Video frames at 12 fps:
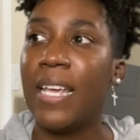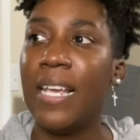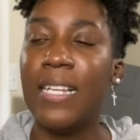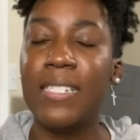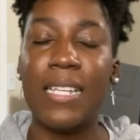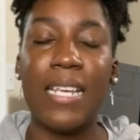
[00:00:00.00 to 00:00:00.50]

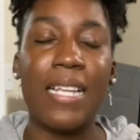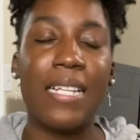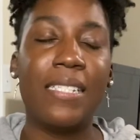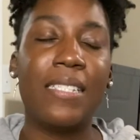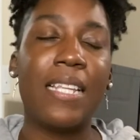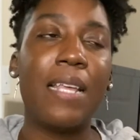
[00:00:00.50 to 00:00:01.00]
easy
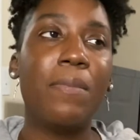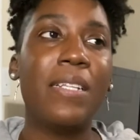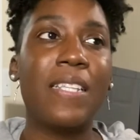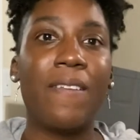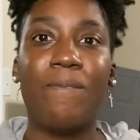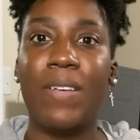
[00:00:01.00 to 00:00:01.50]
and
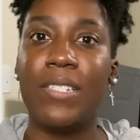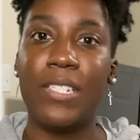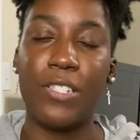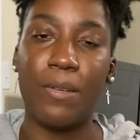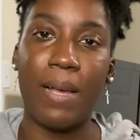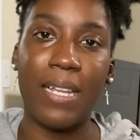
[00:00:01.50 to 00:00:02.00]
seamless it fits
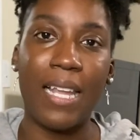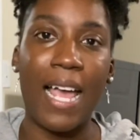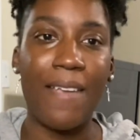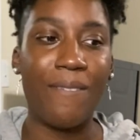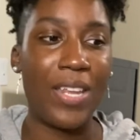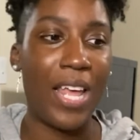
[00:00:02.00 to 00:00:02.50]
into my
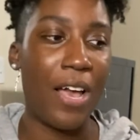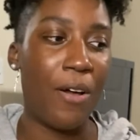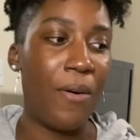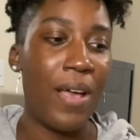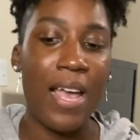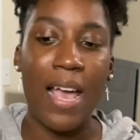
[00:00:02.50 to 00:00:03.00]
life and
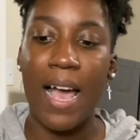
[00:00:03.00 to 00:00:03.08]
how